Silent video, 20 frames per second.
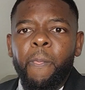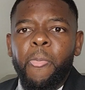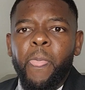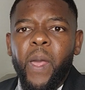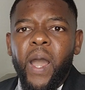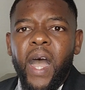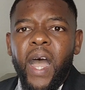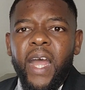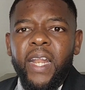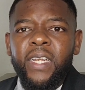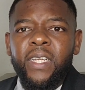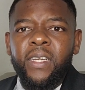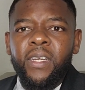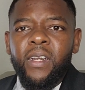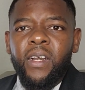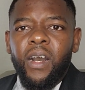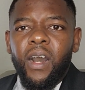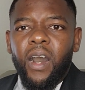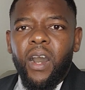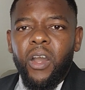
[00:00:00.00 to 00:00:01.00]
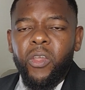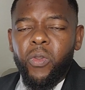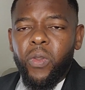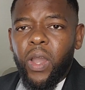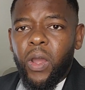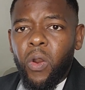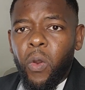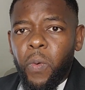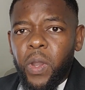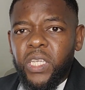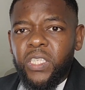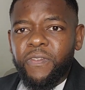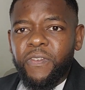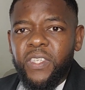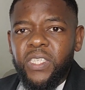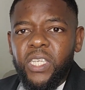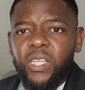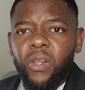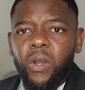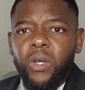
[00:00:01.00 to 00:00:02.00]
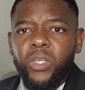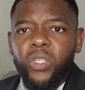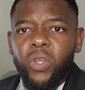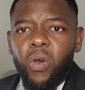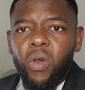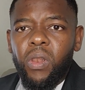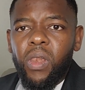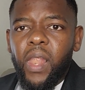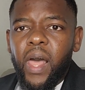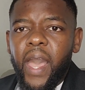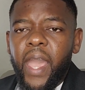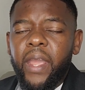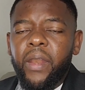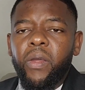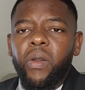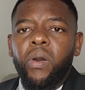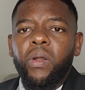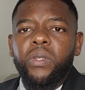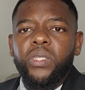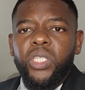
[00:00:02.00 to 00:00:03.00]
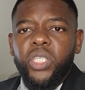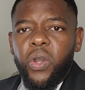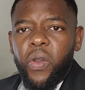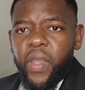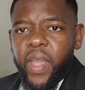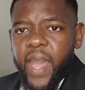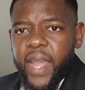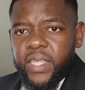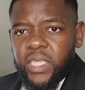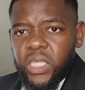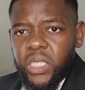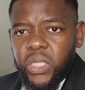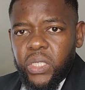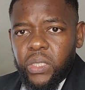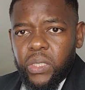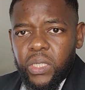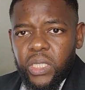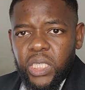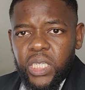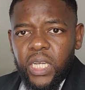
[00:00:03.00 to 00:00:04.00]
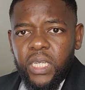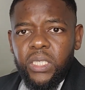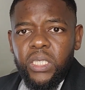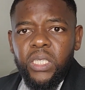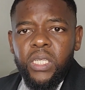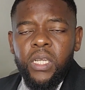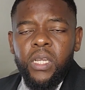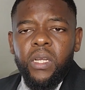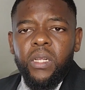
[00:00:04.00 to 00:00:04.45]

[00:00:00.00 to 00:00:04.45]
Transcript: and you can always visit us online on JoinIT Solutions.